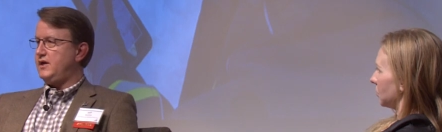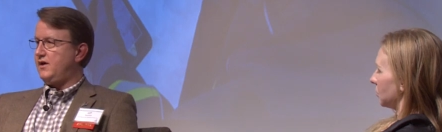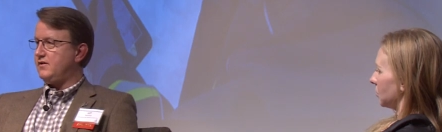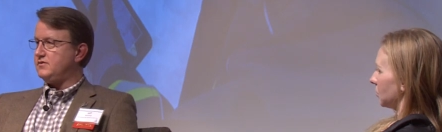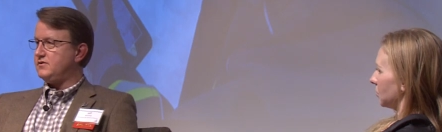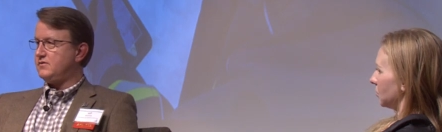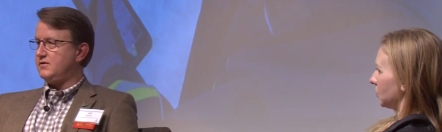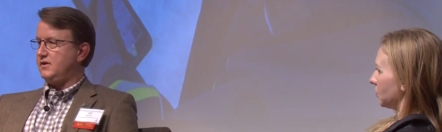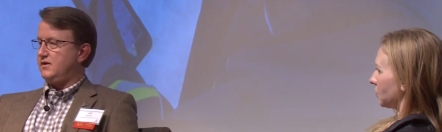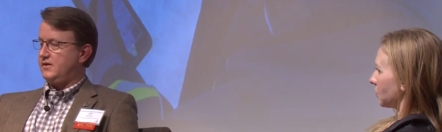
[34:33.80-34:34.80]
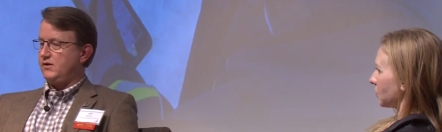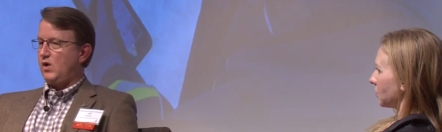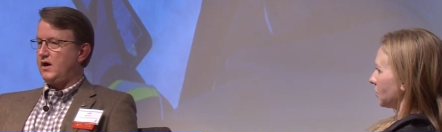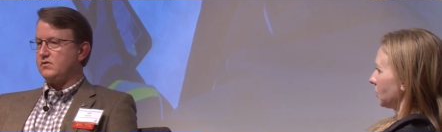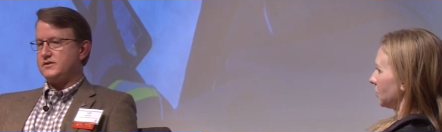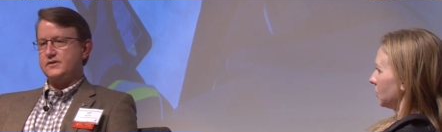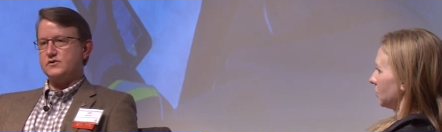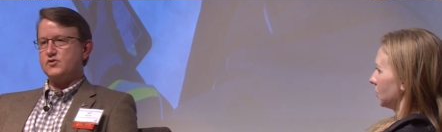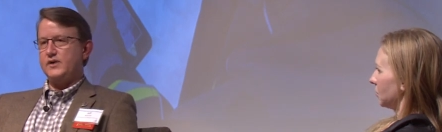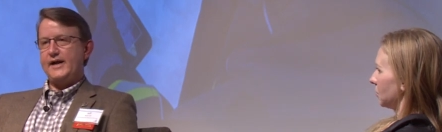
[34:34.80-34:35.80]
Speaker 1: challenge. The wireless
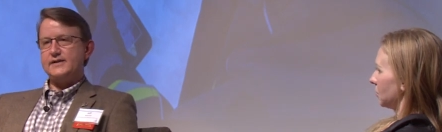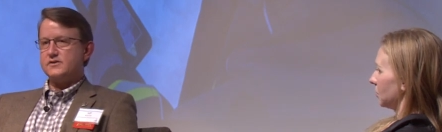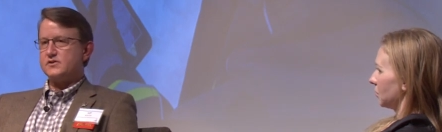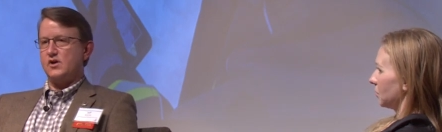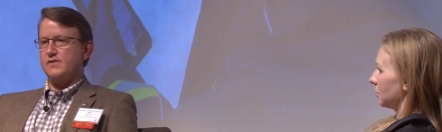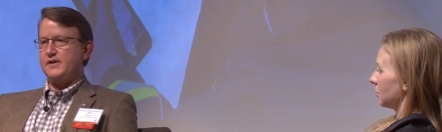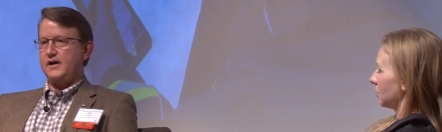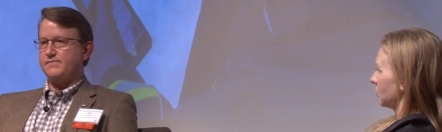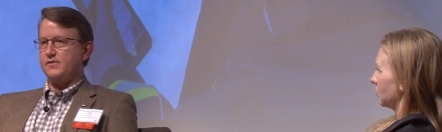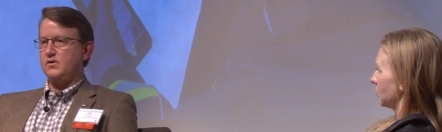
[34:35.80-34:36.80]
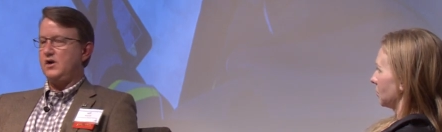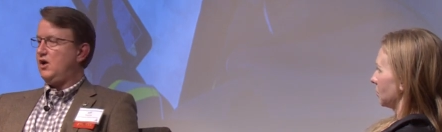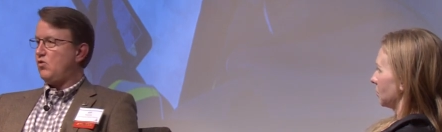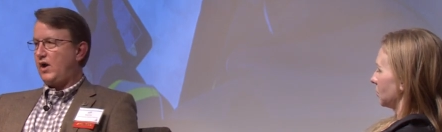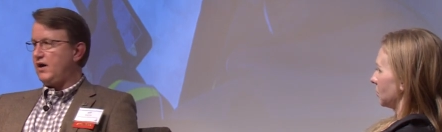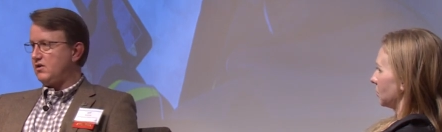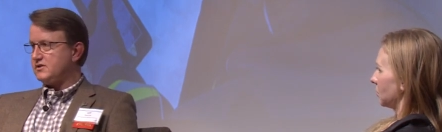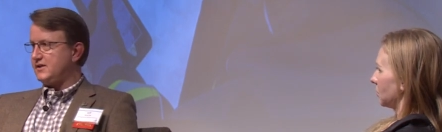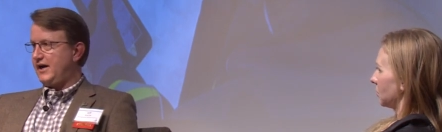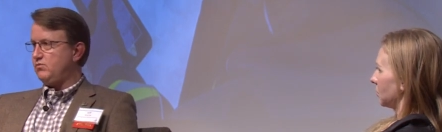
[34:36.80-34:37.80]
industry hasn't solved that for
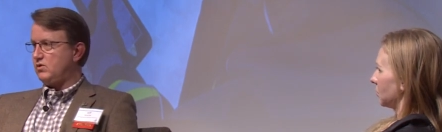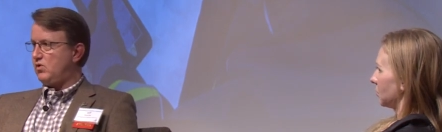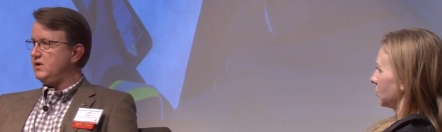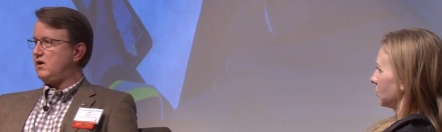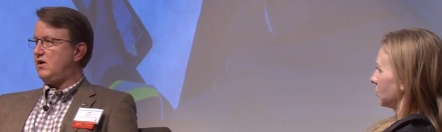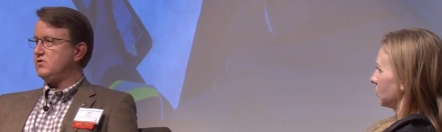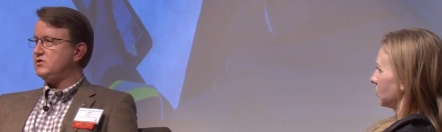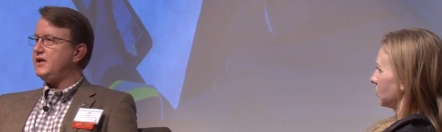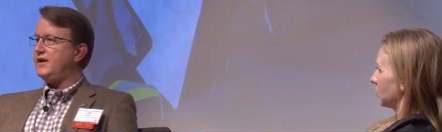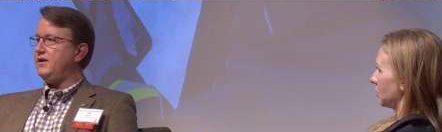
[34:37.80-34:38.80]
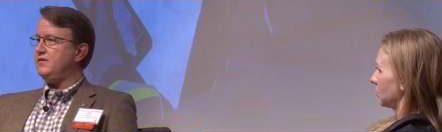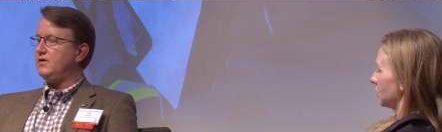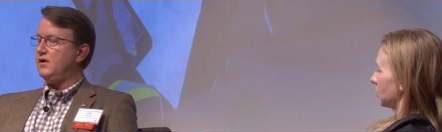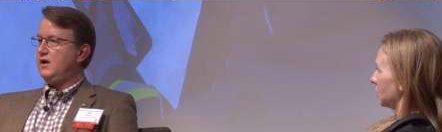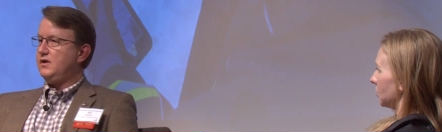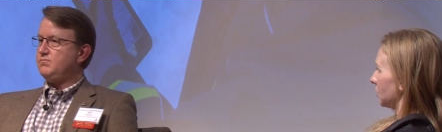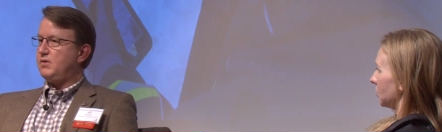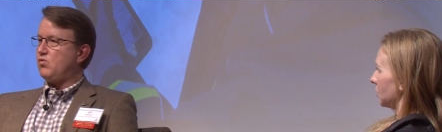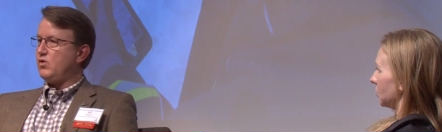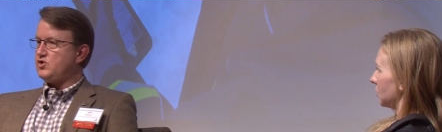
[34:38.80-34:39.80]
wireless 911 callers yet either.
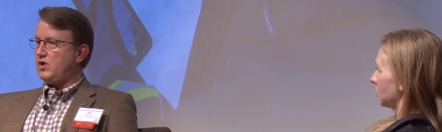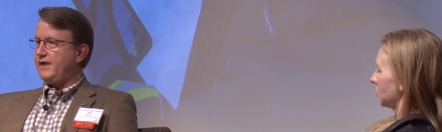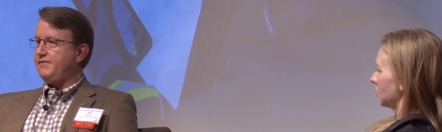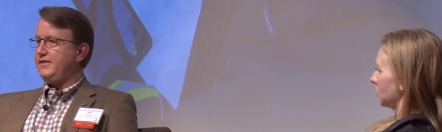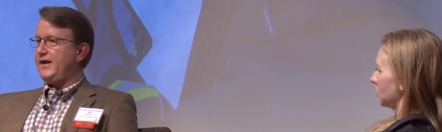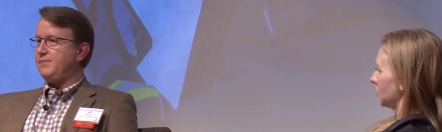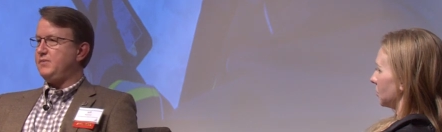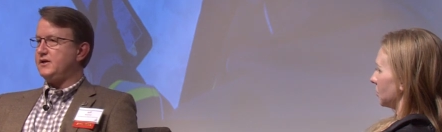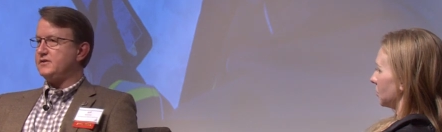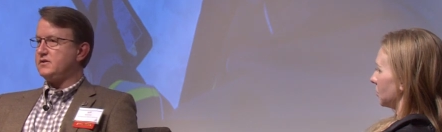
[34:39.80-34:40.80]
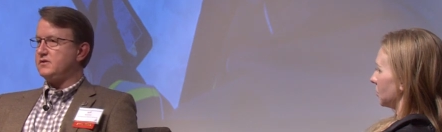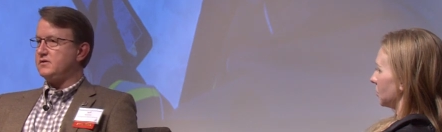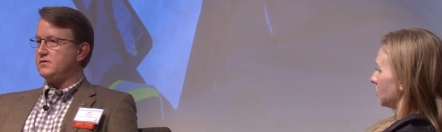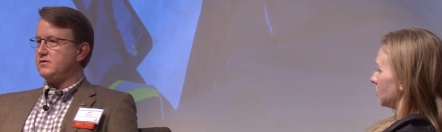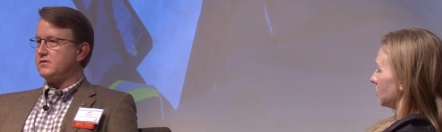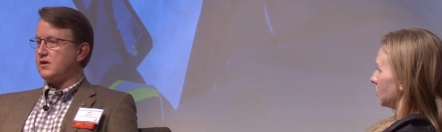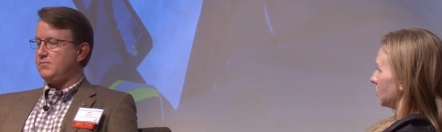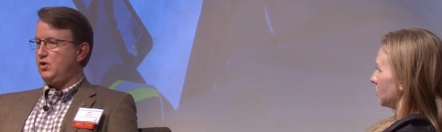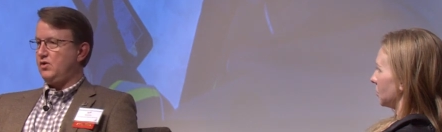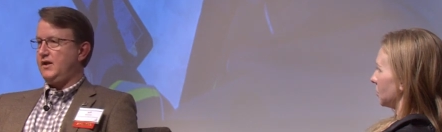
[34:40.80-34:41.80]
But we're driving that because the
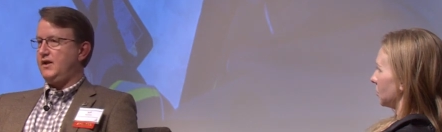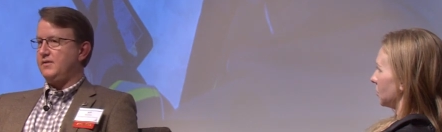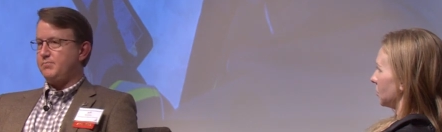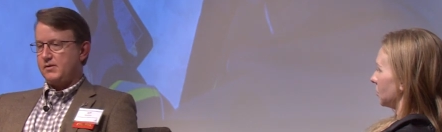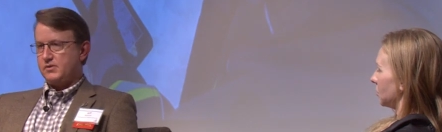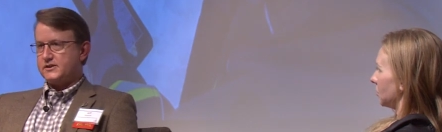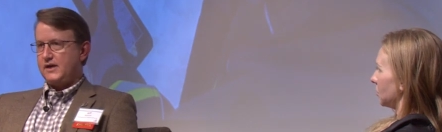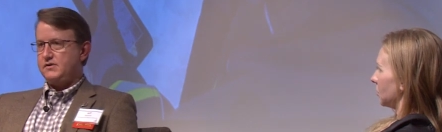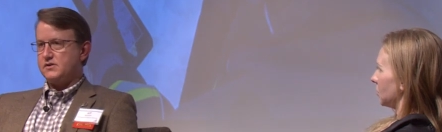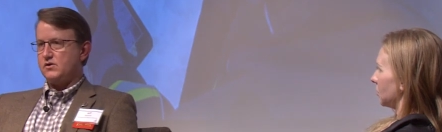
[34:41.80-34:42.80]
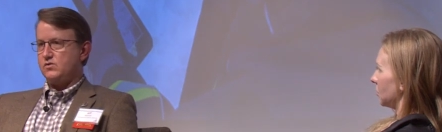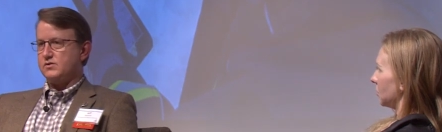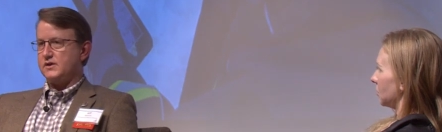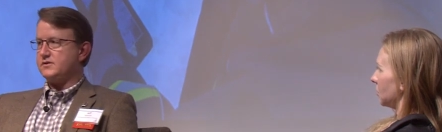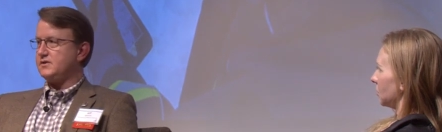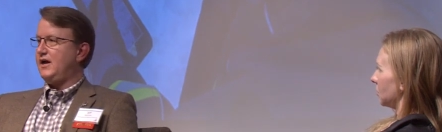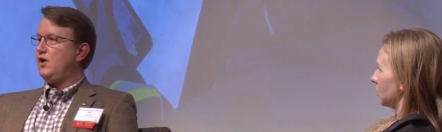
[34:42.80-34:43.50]
community and public safety told us